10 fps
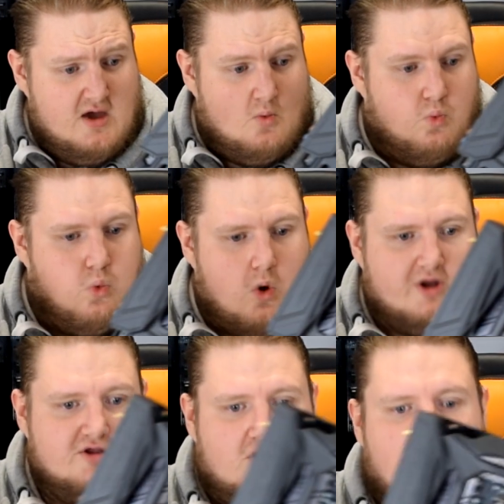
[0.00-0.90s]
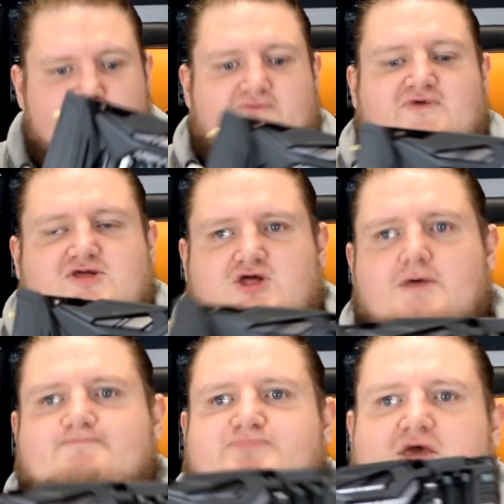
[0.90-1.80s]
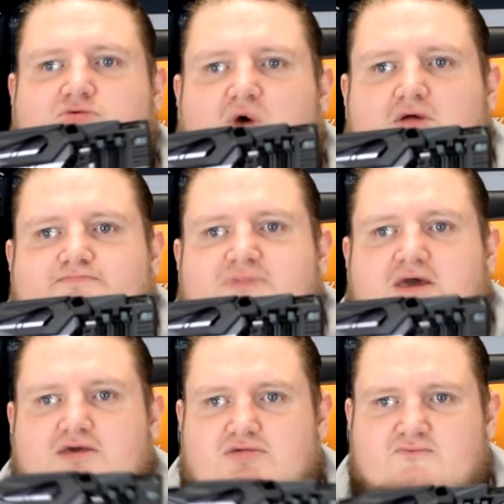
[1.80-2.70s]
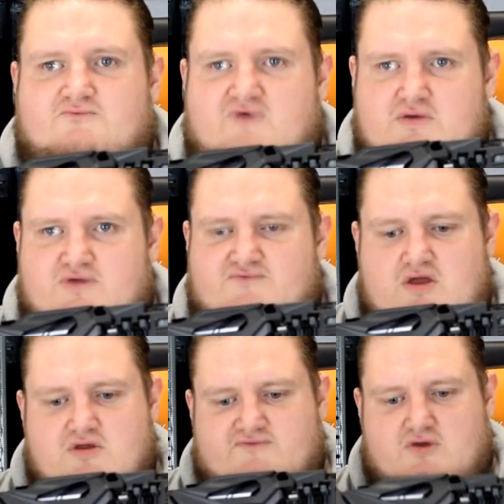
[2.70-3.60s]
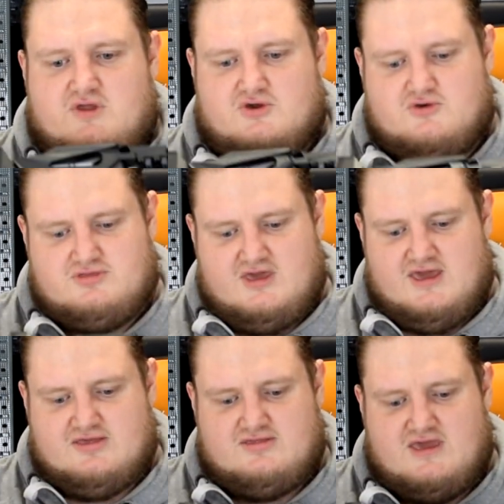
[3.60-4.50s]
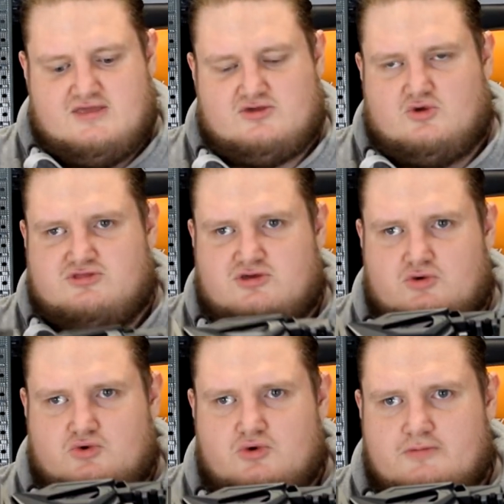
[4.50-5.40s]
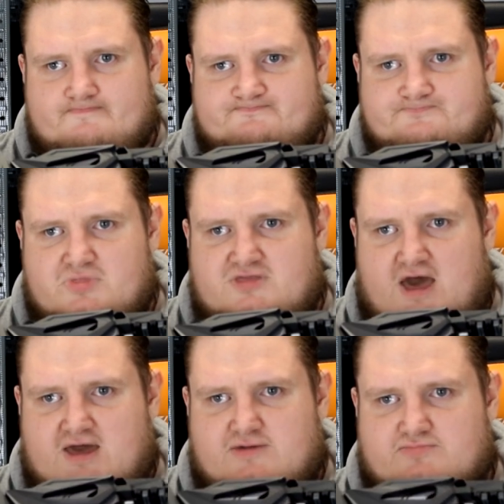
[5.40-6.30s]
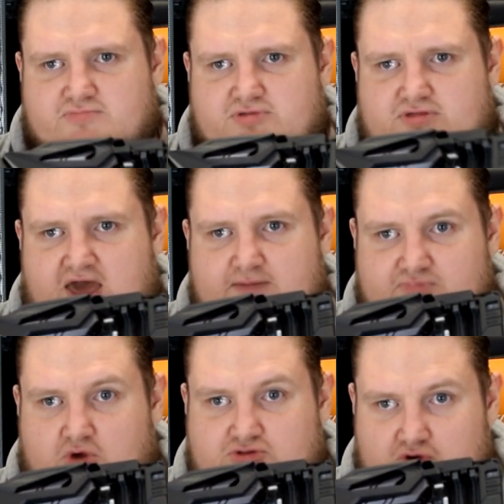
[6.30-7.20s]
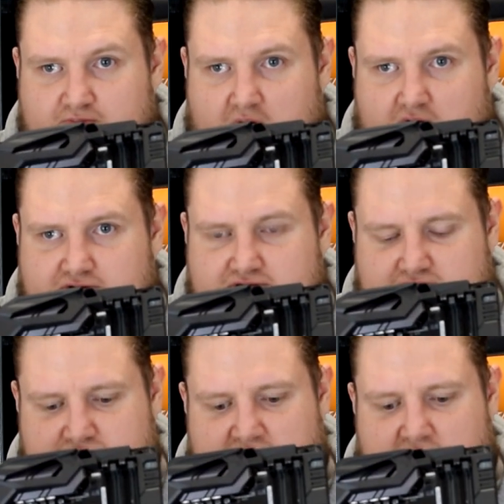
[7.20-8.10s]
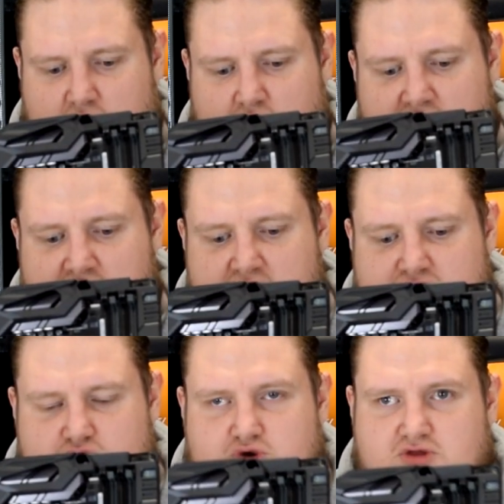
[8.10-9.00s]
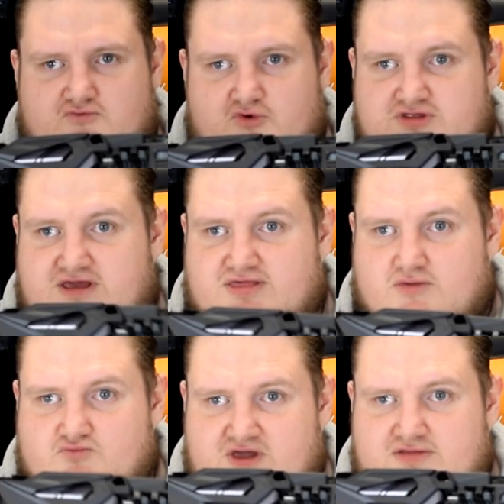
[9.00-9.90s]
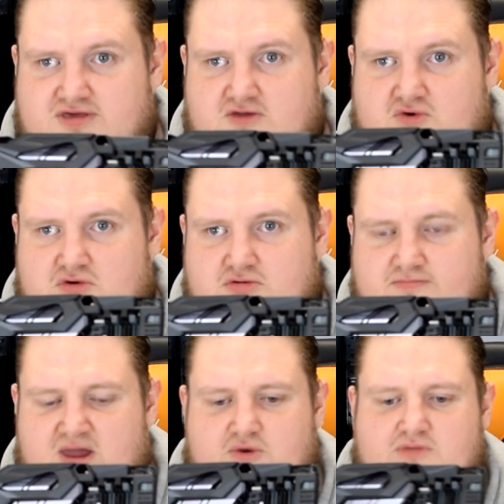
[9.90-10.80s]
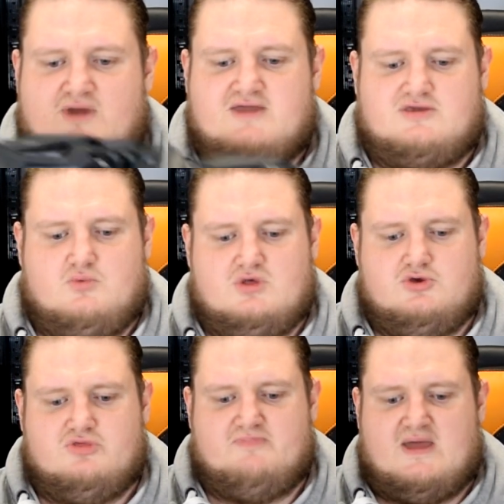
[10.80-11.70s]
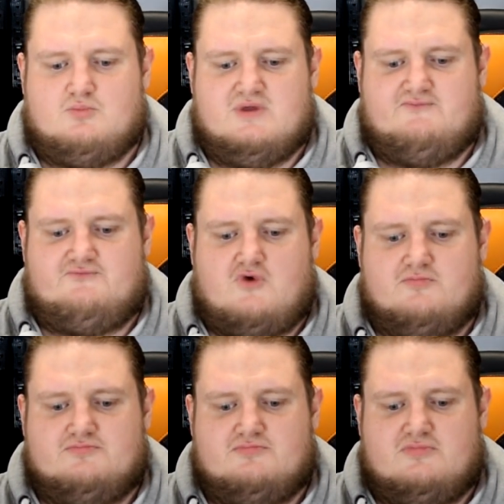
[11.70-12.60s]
One other feature as well that is very, very, very good is it's got 2x M.2 ports. Now, you can run these in RAID 0, bearing in mind it will use bandwidth from